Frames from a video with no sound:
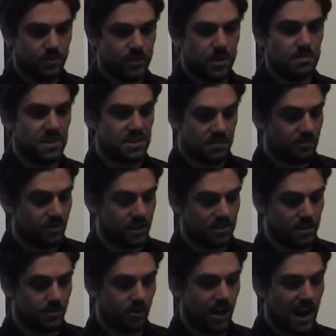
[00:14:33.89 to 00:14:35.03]
that means, for
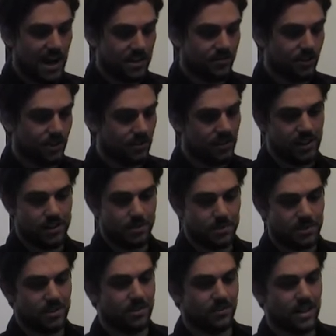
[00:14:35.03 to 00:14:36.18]
example, asphalt,
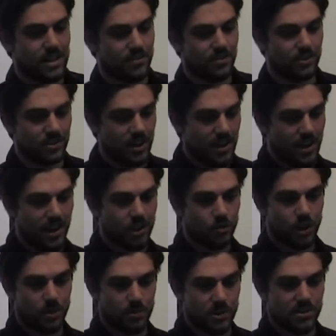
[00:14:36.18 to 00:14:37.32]
80% of asphalt, and
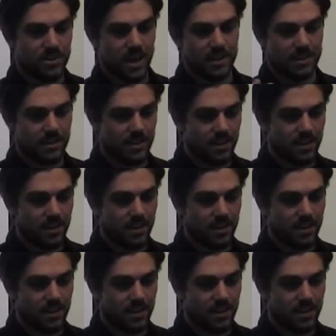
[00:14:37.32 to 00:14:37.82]
20%